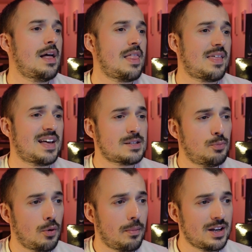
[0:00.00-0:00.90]
Now that
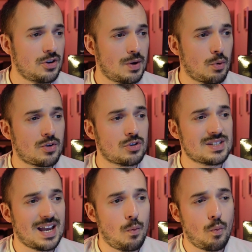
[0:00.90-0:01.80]
Spore Mine unit will
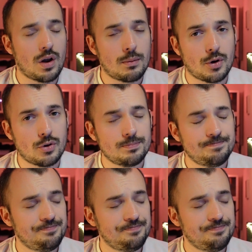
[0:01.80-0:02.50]
contain 1 model.